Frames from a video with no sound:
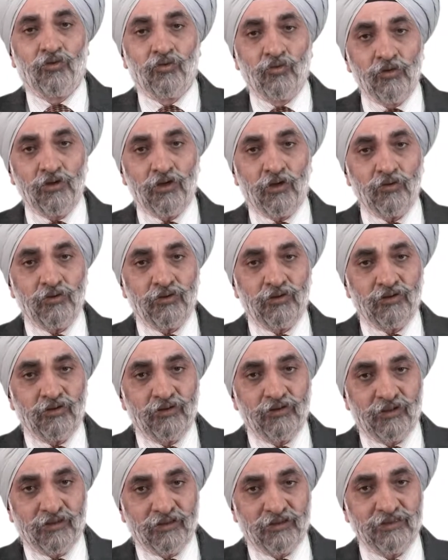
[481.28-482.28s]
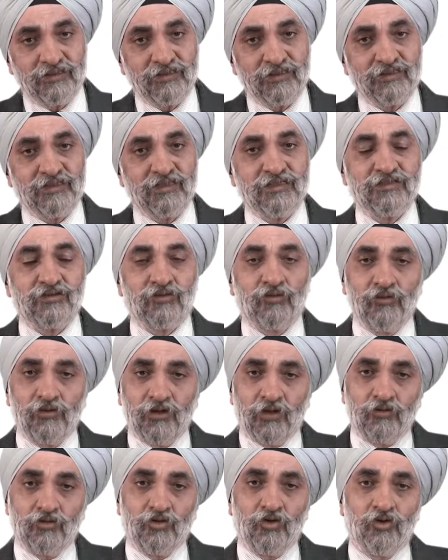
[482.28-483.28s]
ruled out drug resistance, ruled
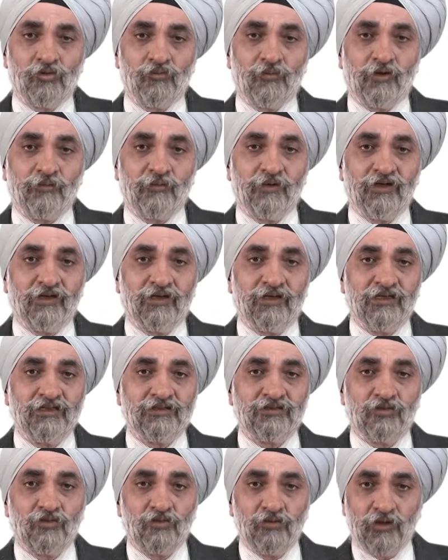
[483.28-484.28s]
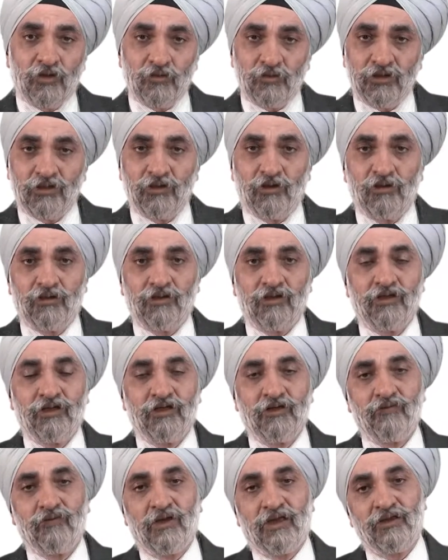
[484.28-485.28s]
out comorbidities, ruled out an
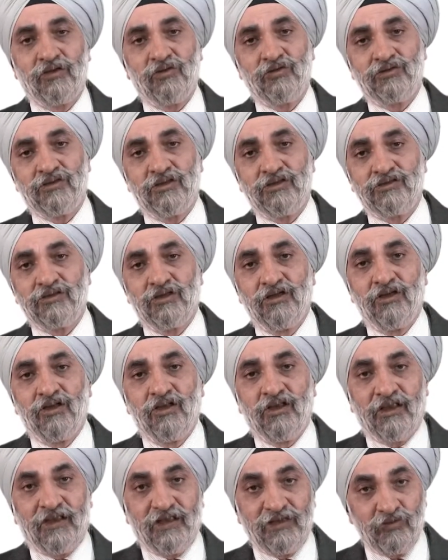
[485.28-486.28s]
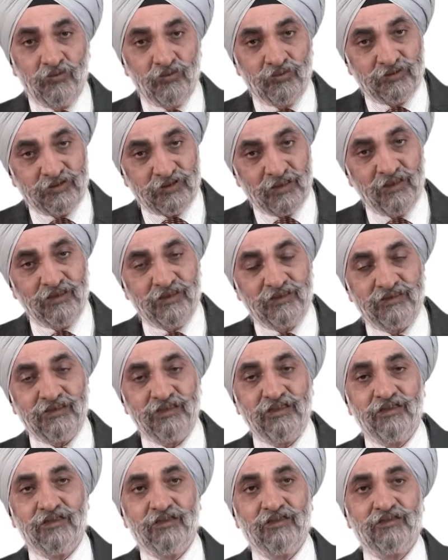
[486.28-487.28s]
alternative diagnosis, and you still
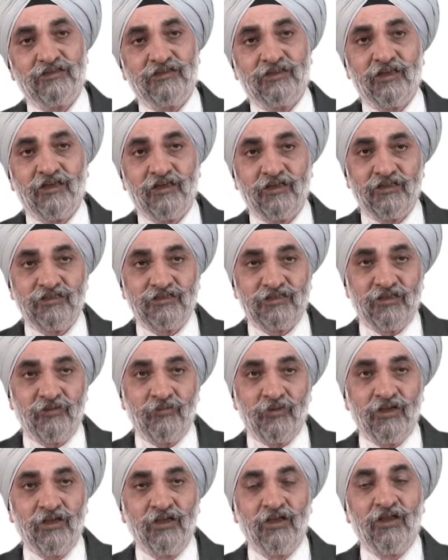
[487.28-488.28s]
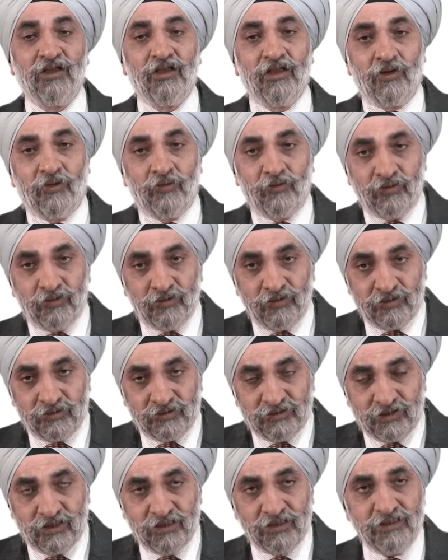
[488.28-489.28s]
think it is TB,
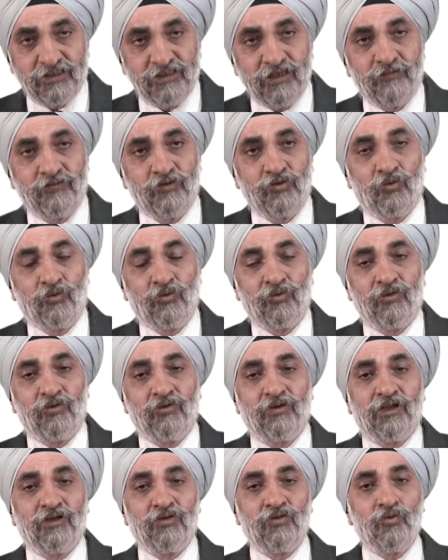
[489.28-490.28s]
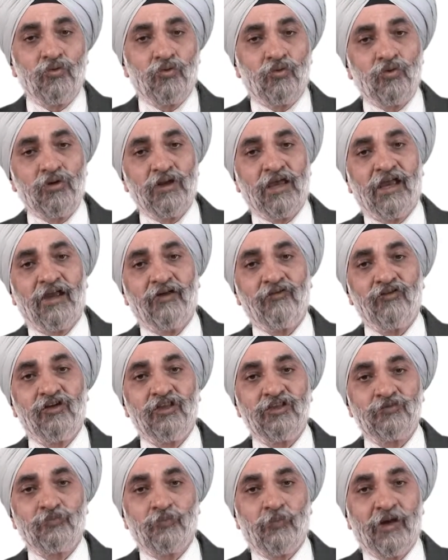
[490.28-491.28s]
studies have shown that you could have,
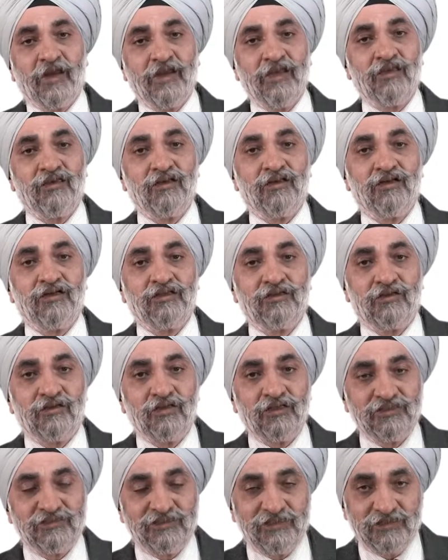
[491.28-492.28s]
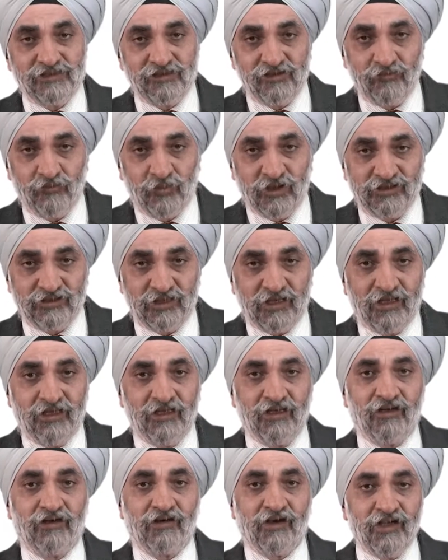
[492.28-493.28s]
despite a drug sensitive
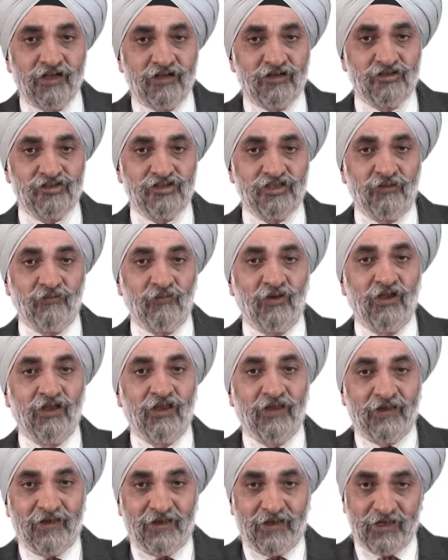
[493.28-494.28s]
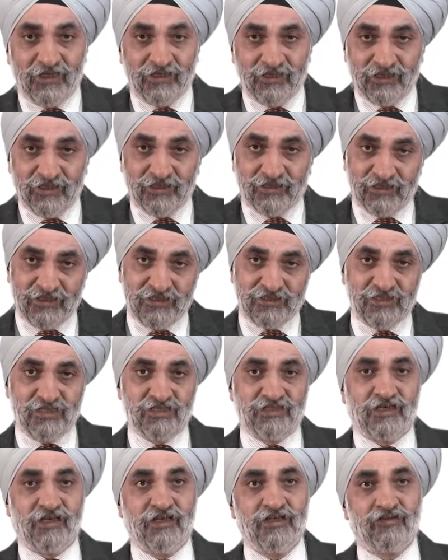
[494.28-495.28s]
bacilli, right regime, an increase
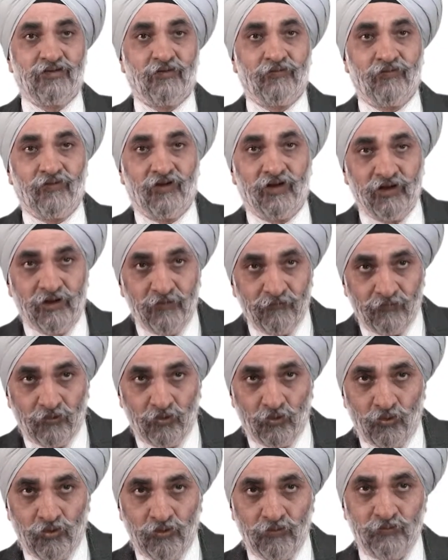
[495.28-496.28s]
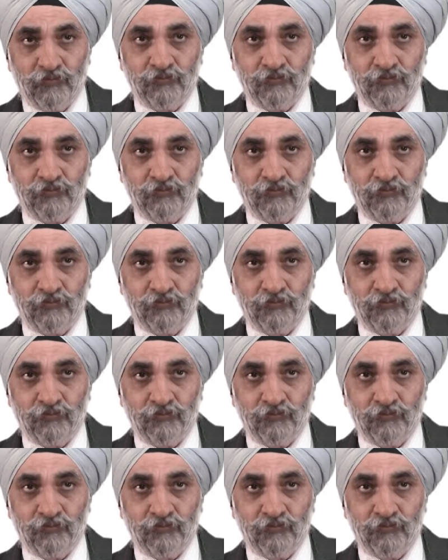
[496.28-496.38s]
in size of a lymph node,